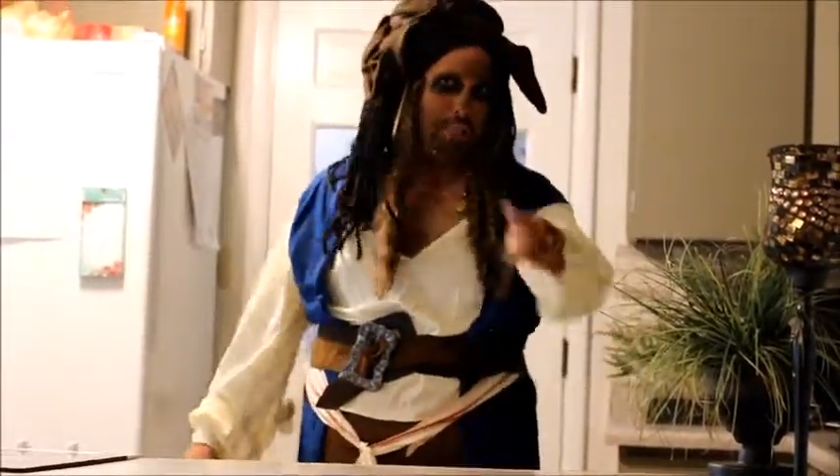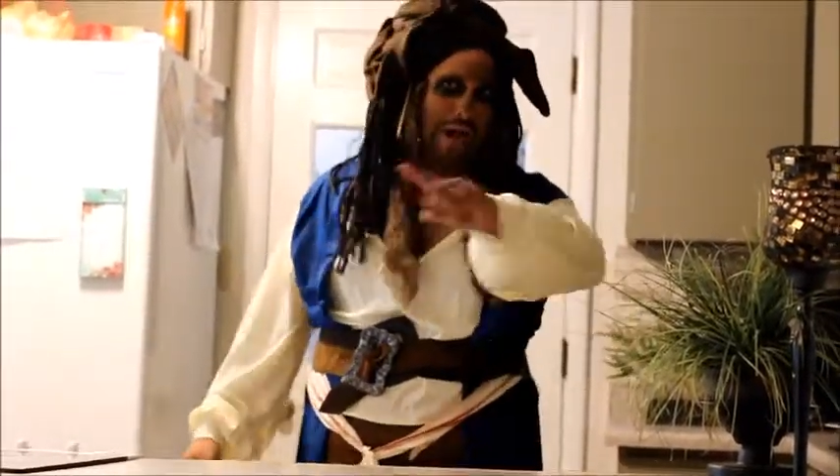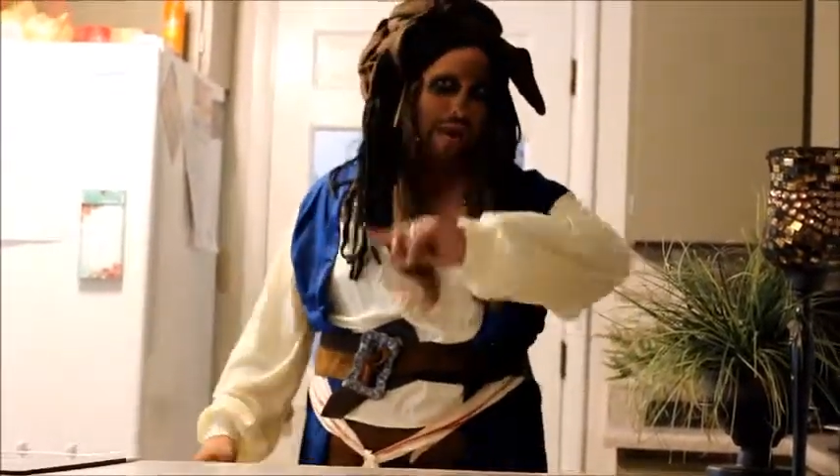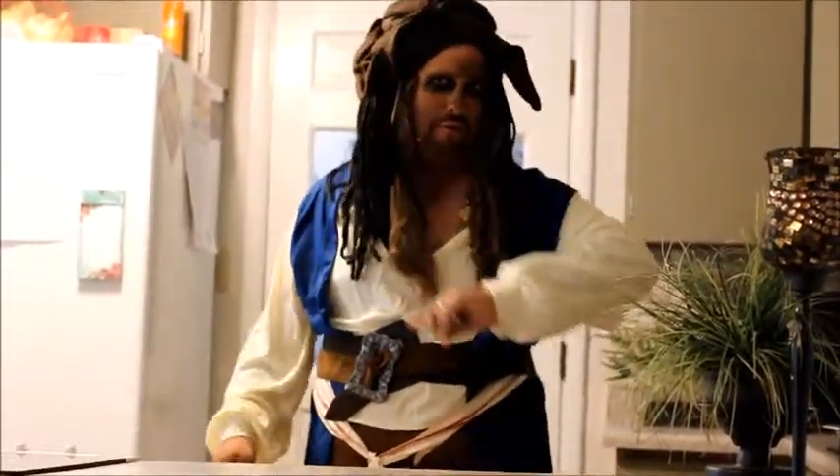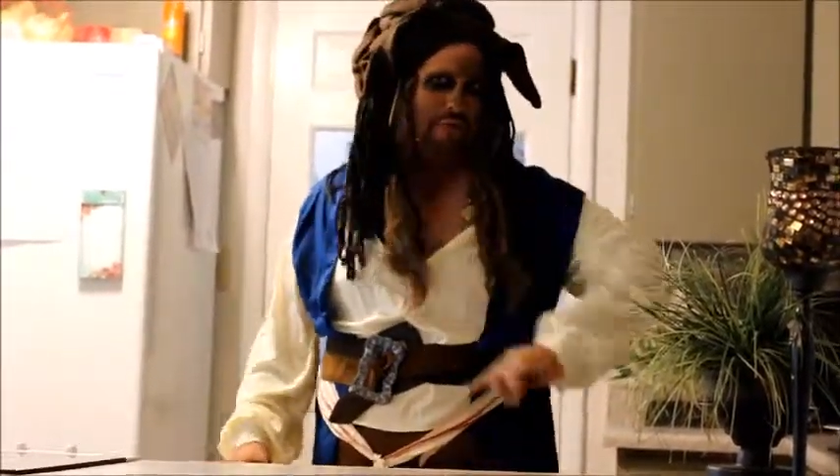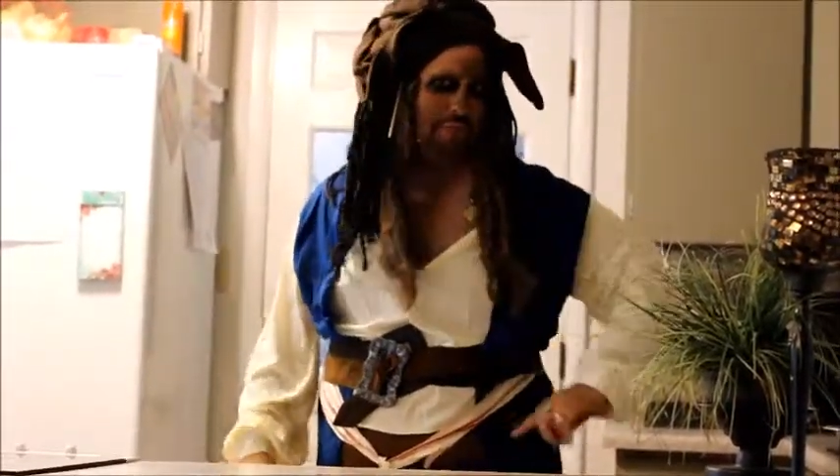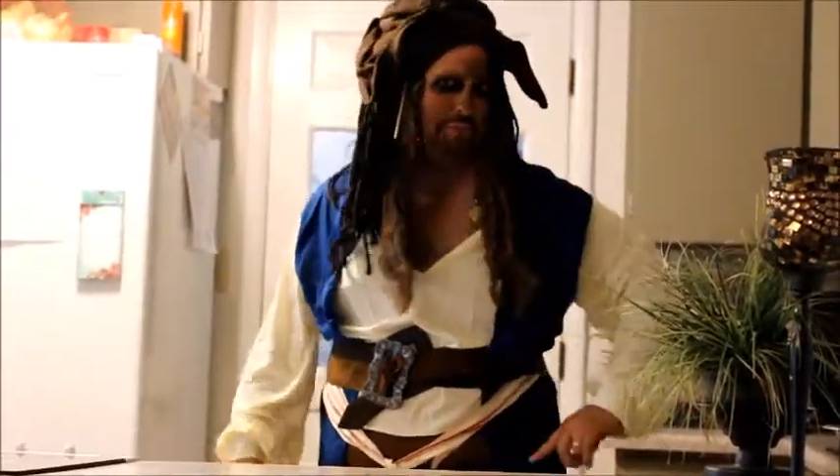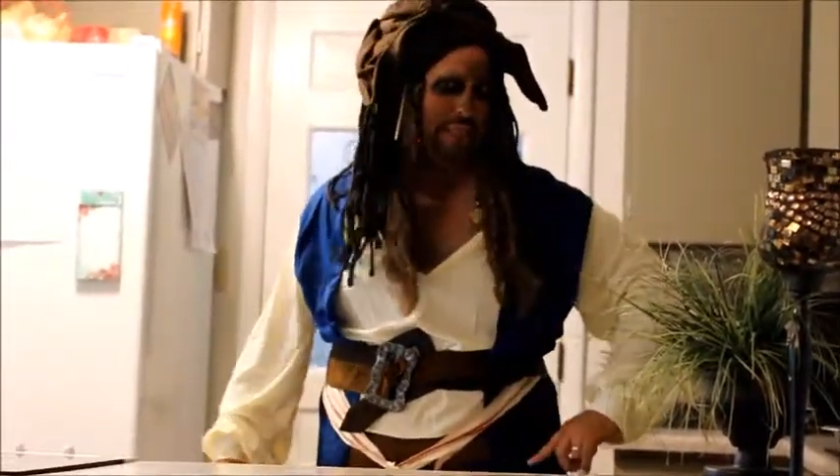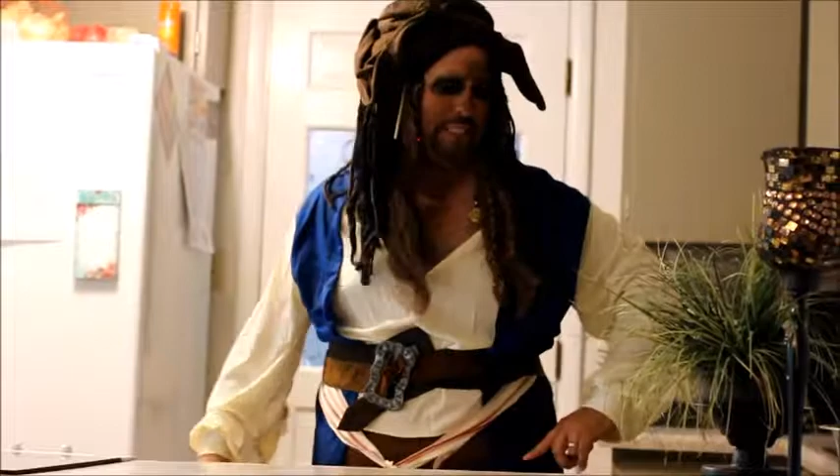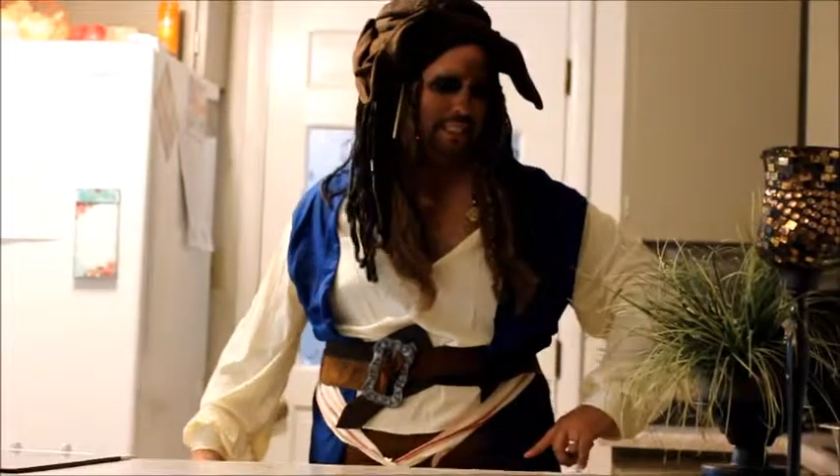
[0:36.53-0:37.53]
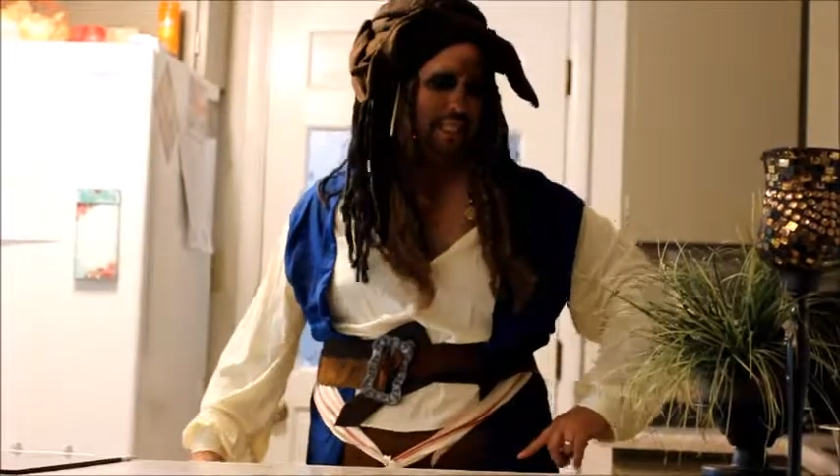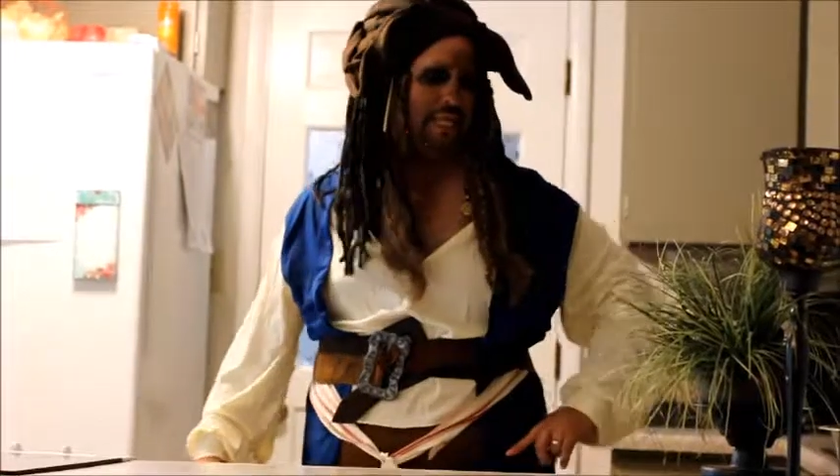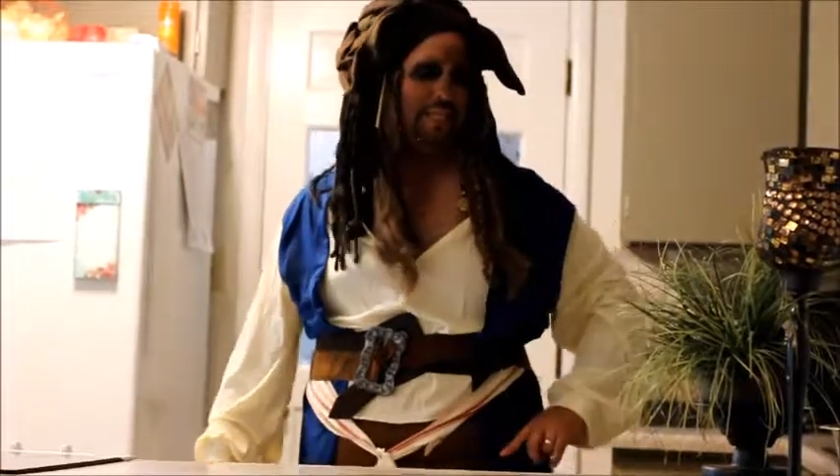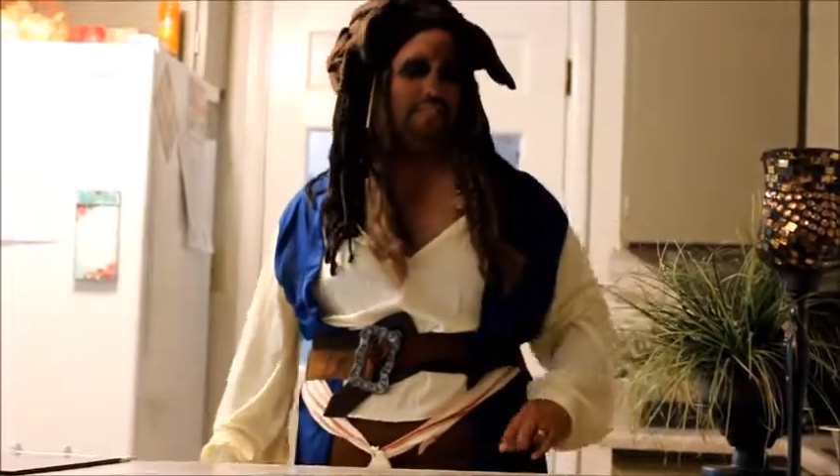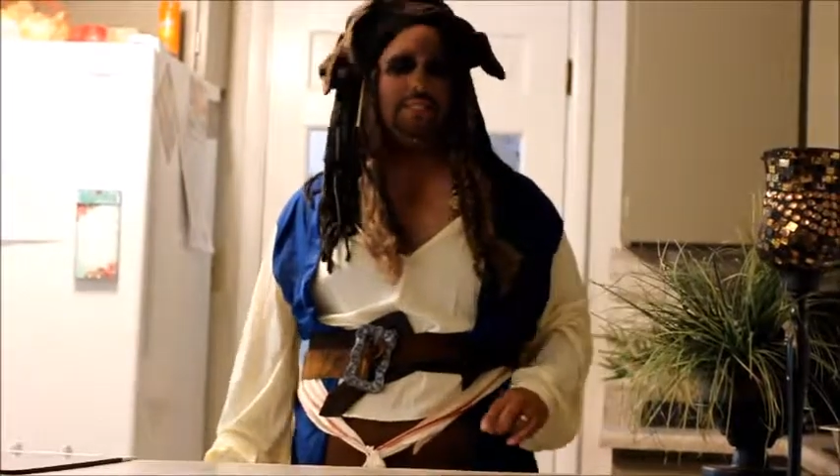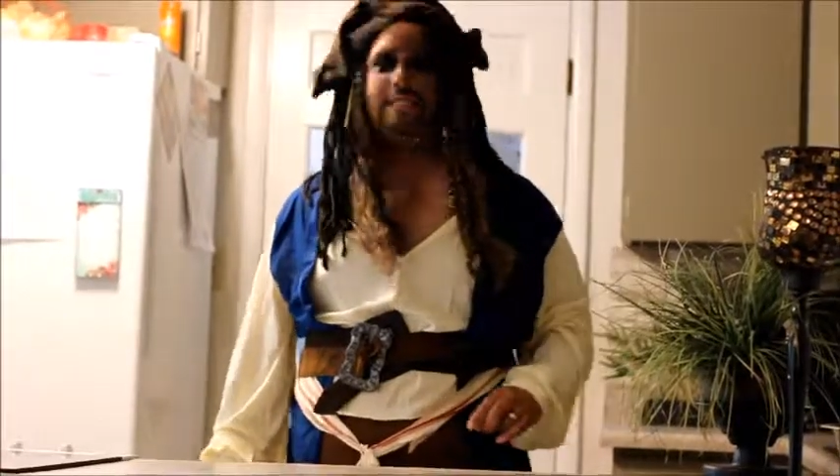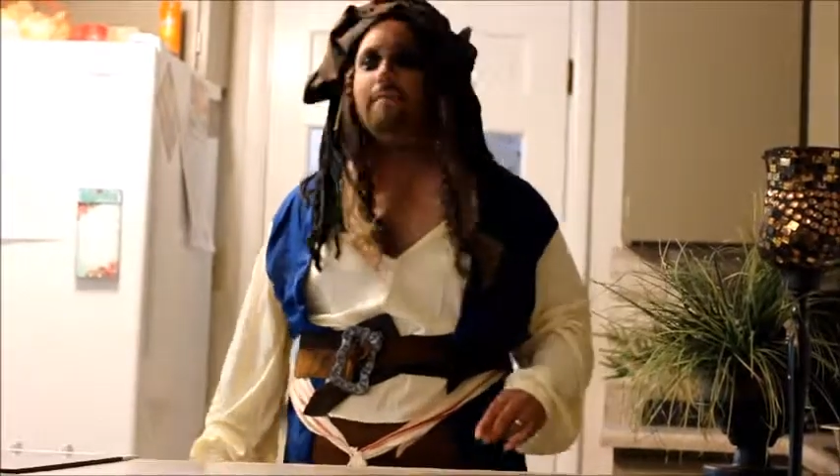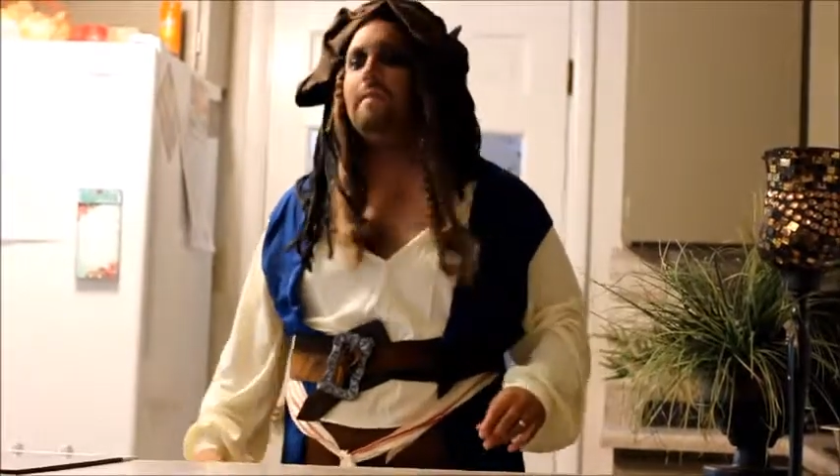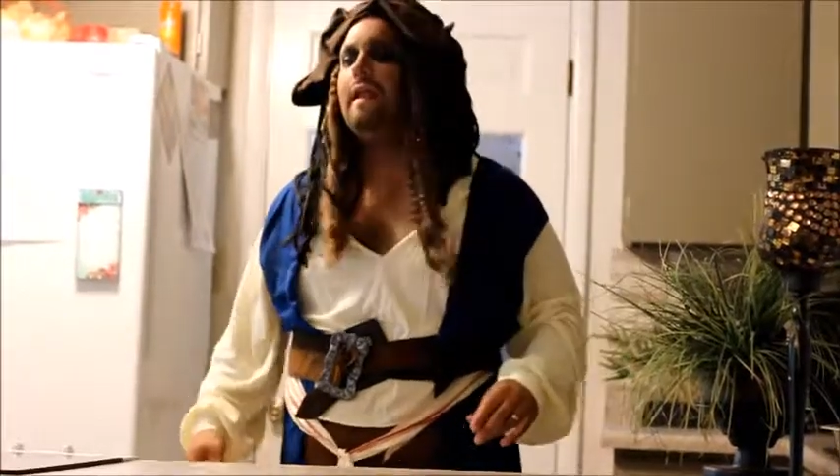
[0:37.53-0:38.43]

pirate's pizza is.